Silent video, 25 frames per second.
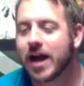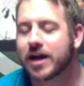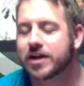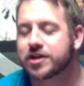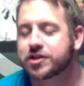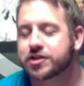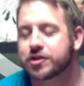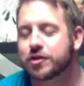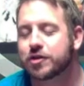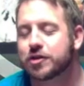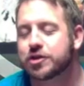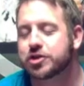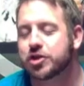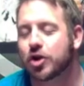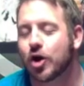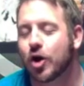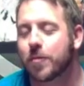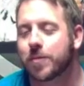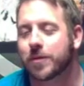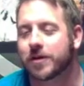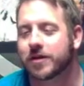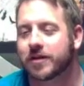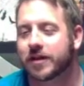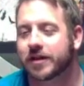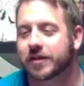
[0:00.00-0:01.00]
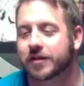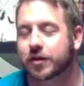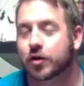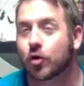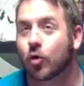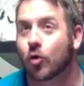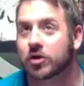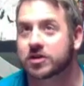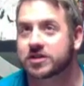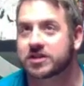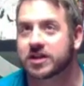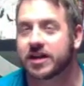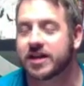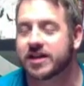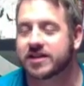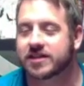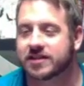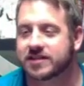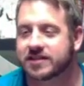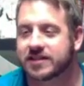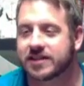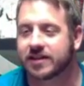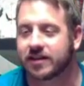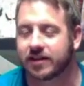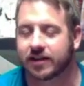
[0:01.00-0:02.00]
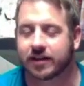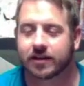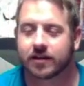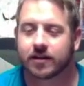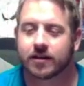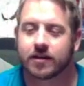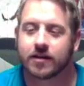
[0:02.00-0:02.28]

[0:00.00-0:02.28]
Yeah, as soon as you open it, like the cork's gonna hit the ceiling.